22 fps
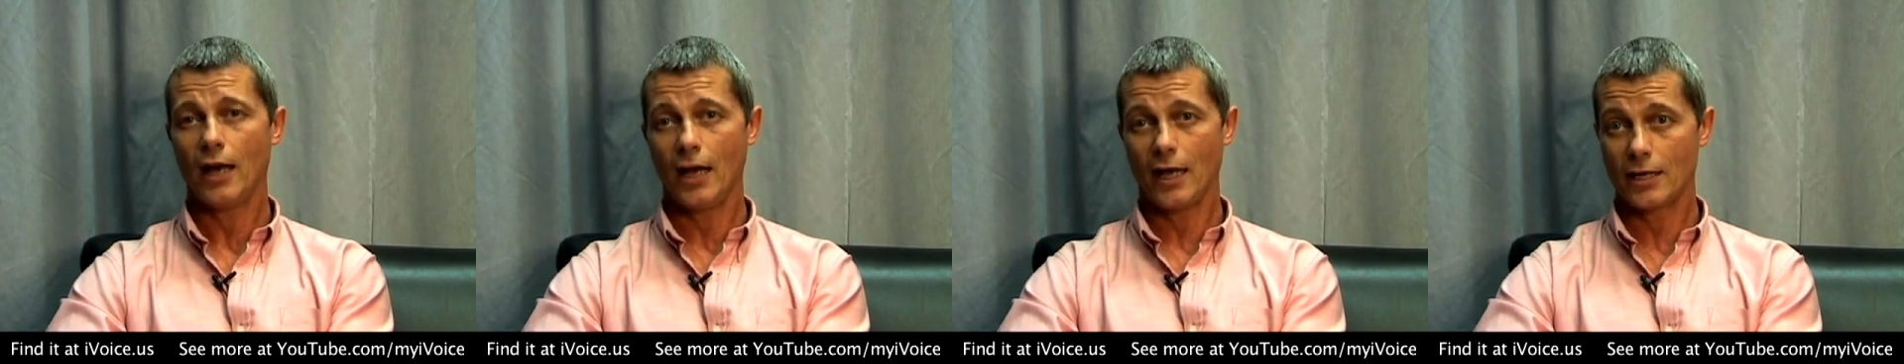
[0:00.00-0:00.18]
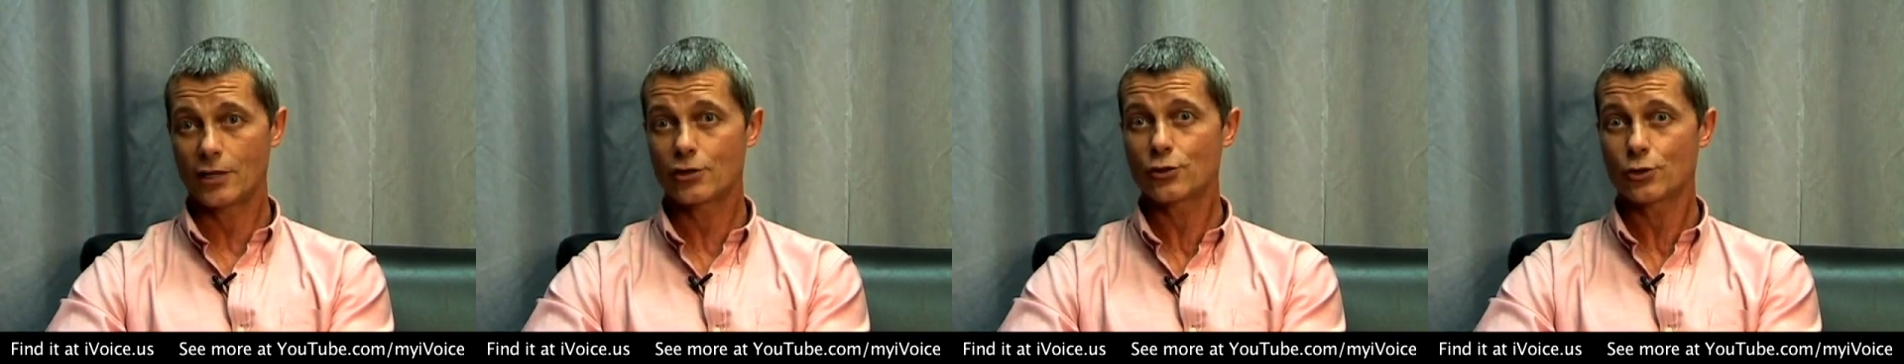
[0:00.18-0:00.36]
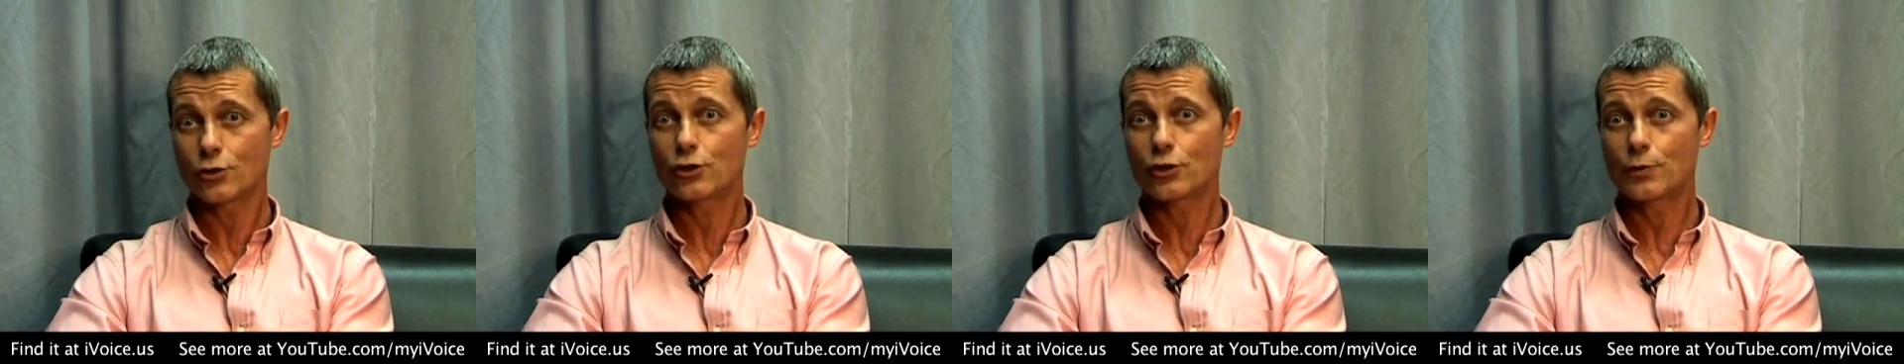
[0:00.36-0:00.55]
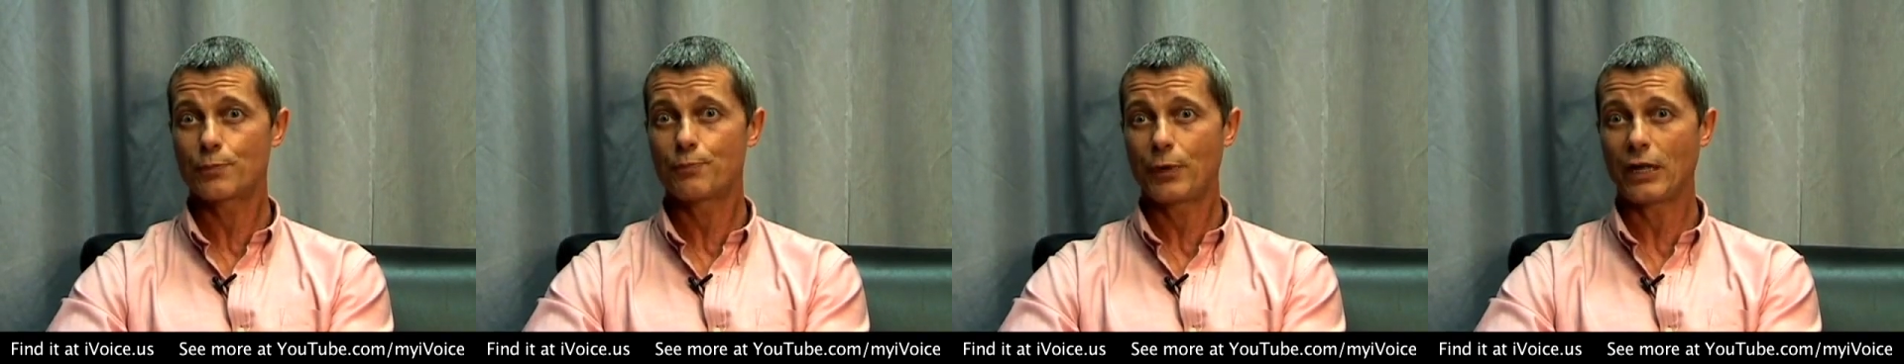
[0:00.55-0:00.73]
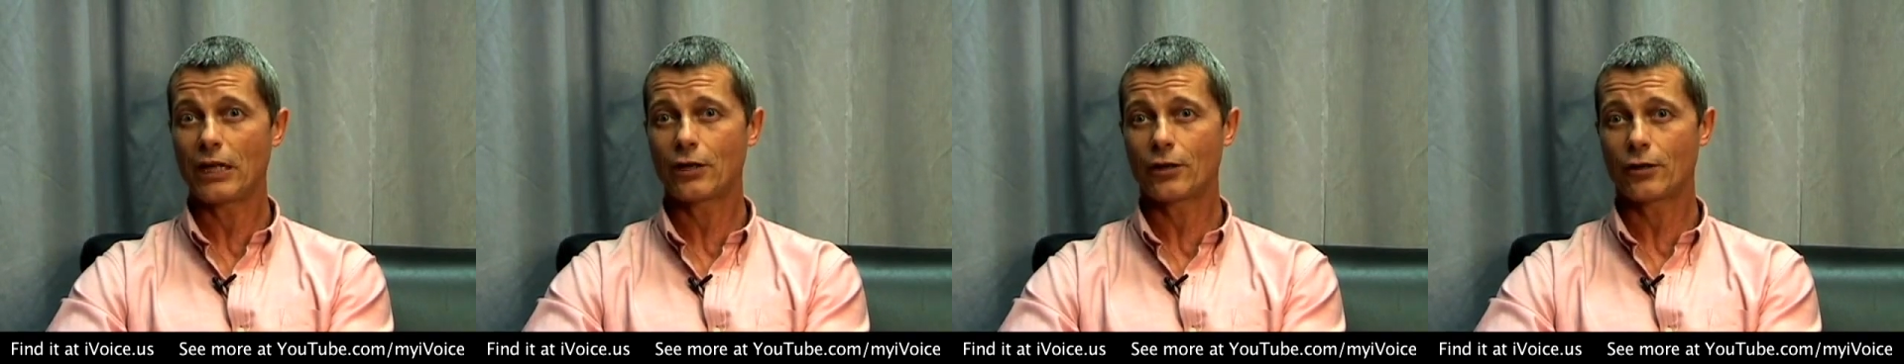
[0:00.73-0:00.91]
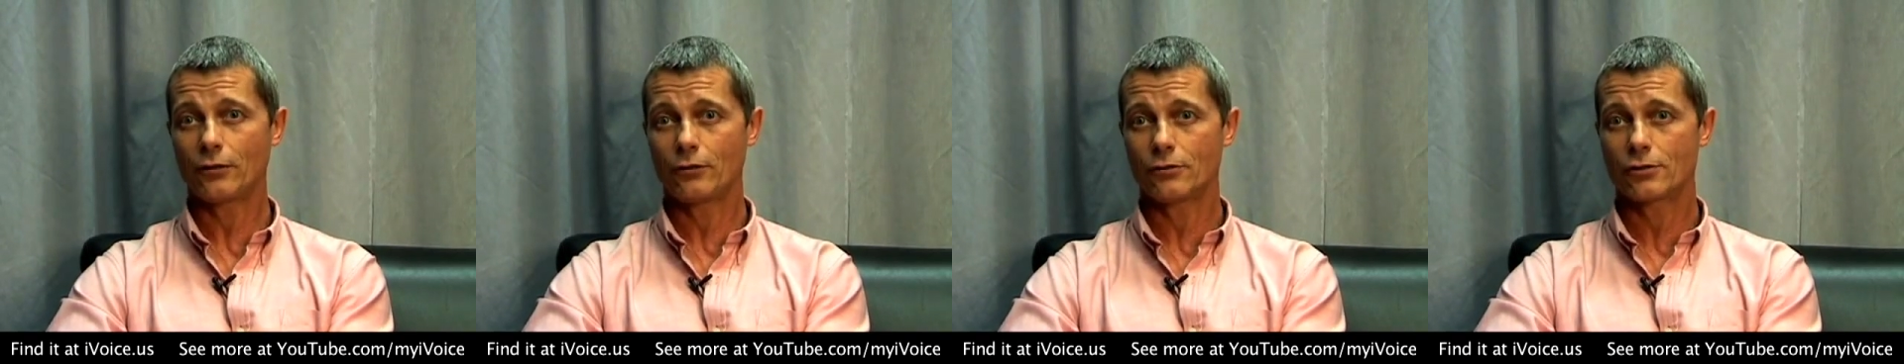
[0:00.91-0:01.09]
as a
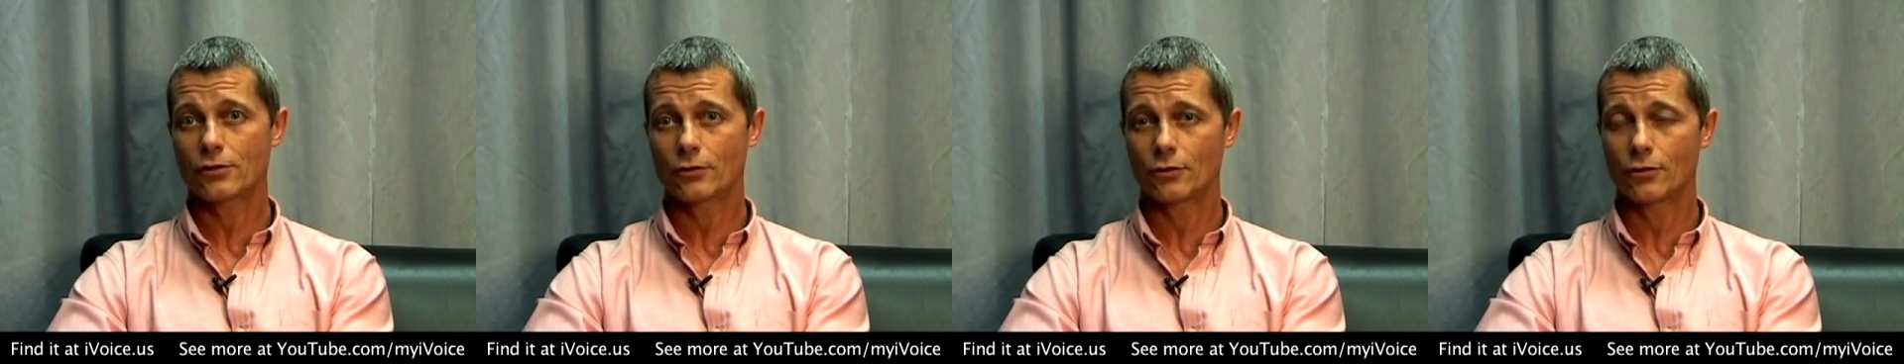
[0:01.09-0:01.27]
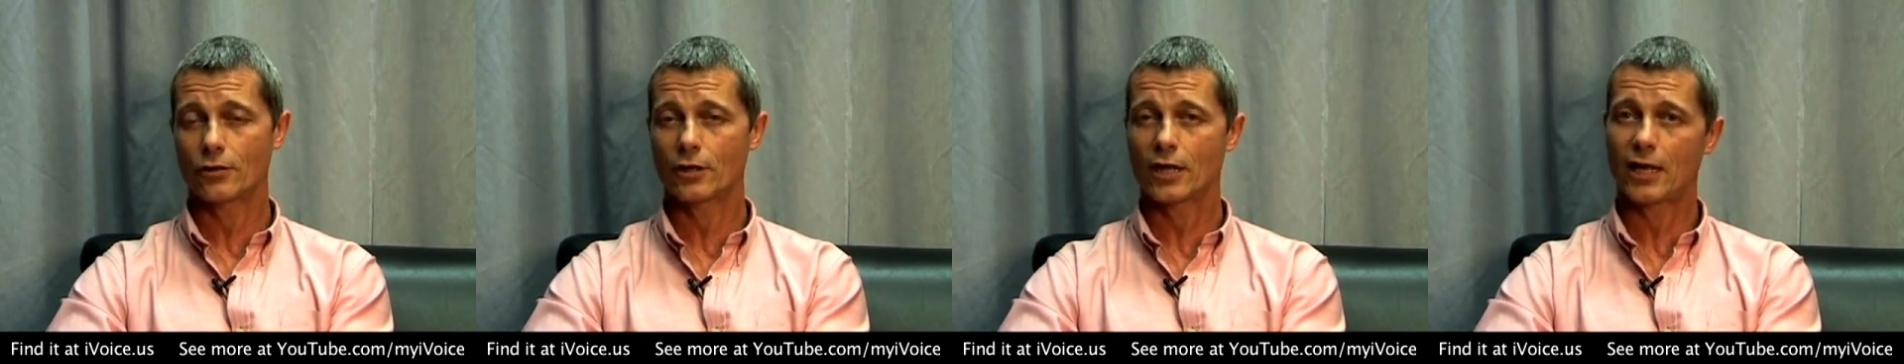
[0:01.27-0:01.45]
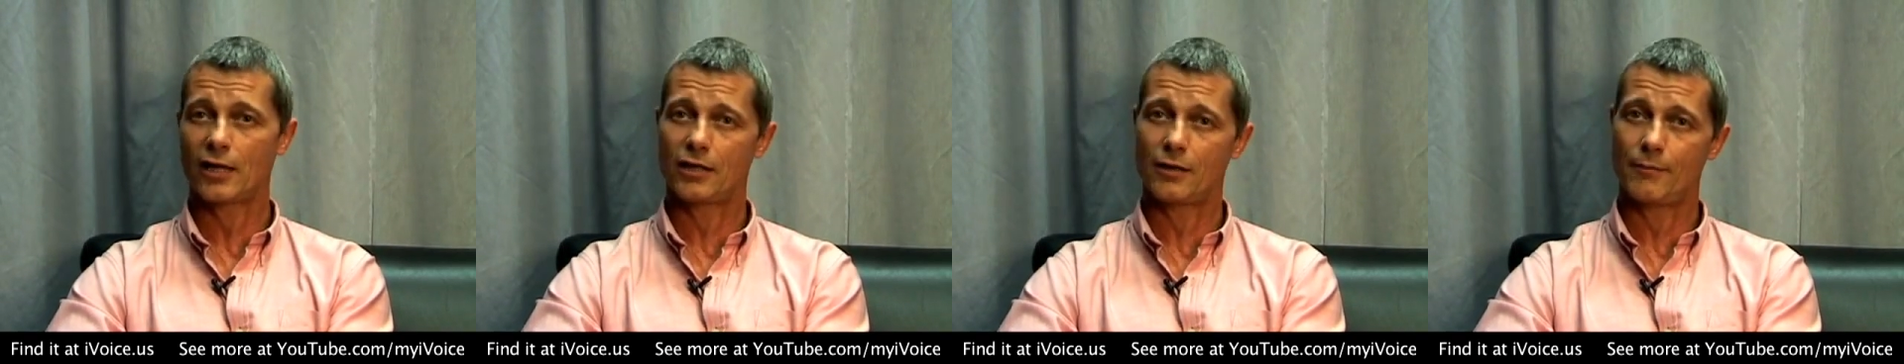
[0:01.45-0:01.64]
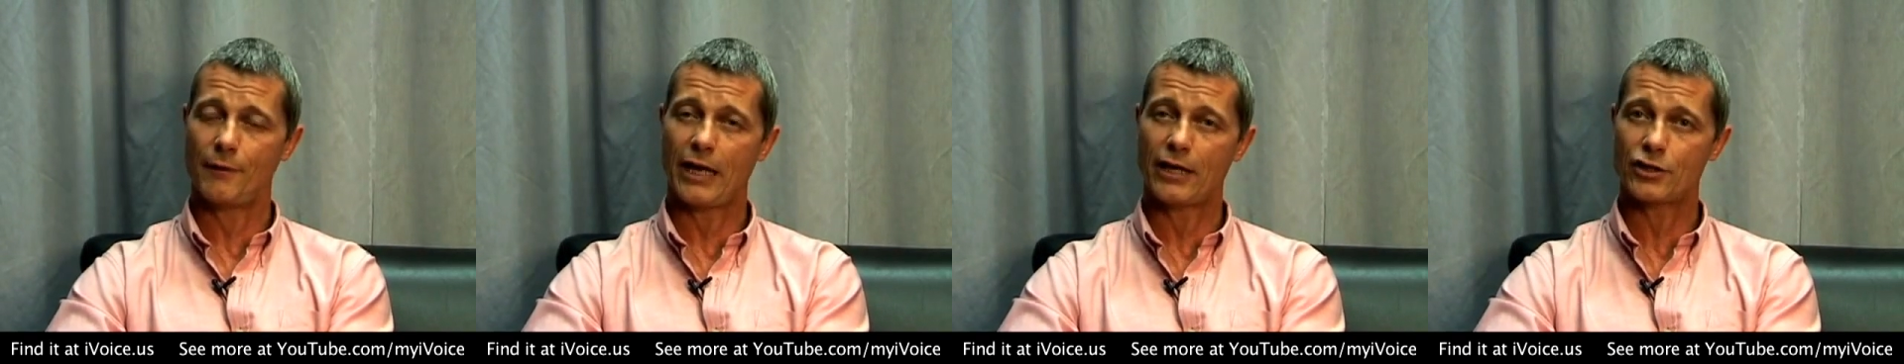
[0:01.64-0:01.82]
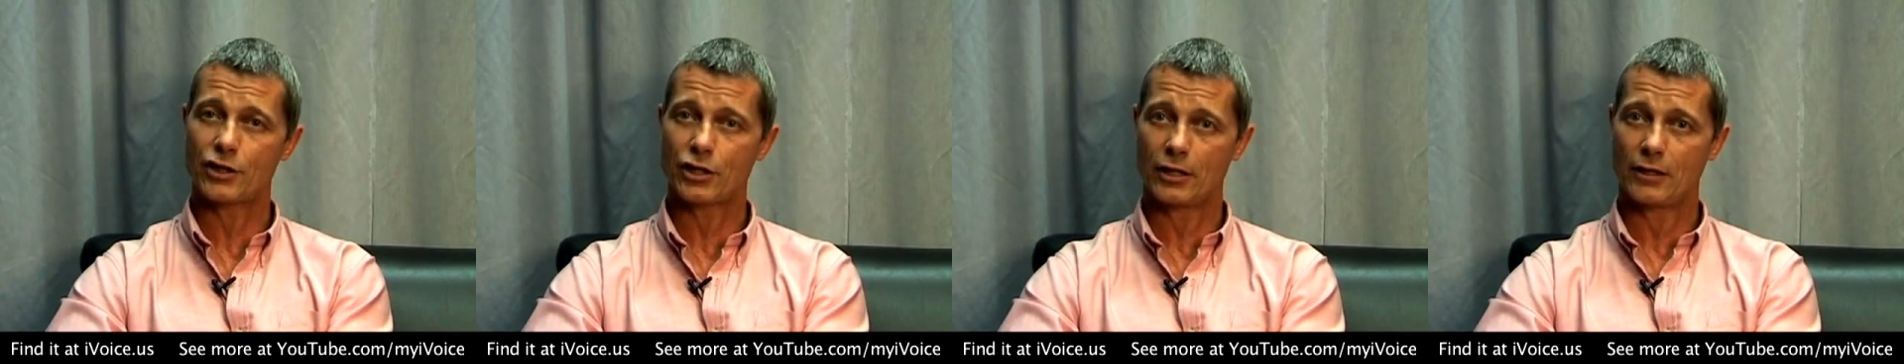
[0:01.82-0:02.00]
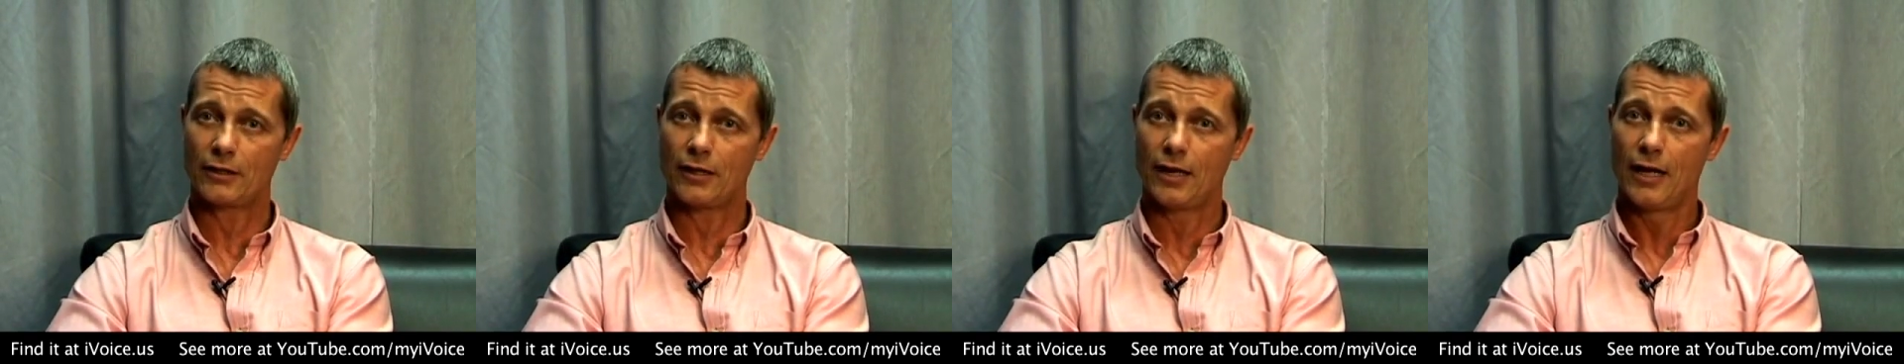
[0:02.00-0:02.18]
speaker. So you can
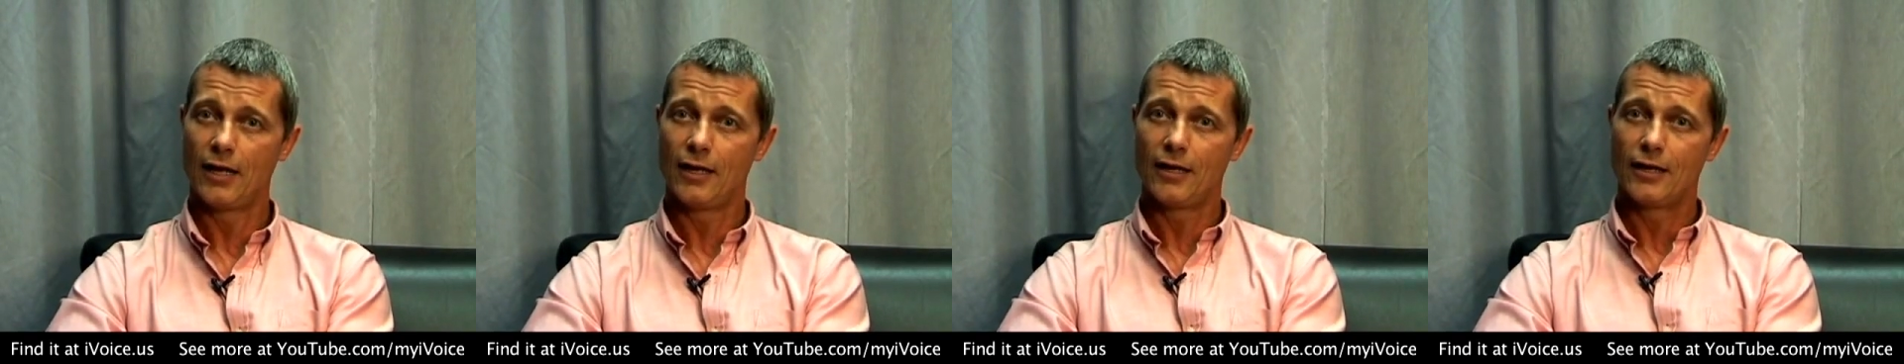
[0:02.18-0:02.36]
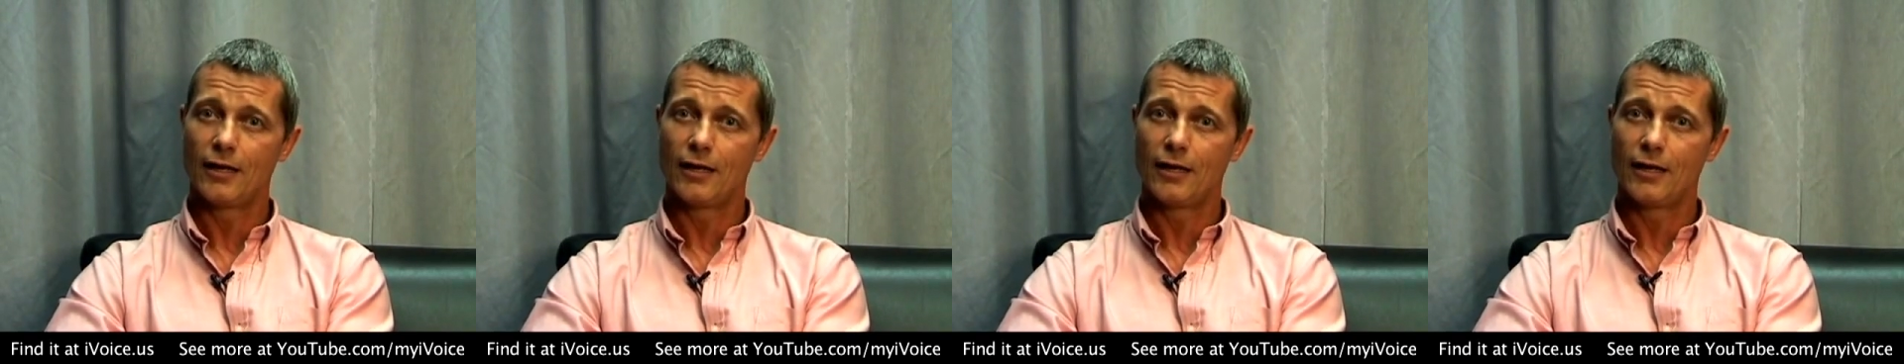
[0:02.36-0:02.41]
imagine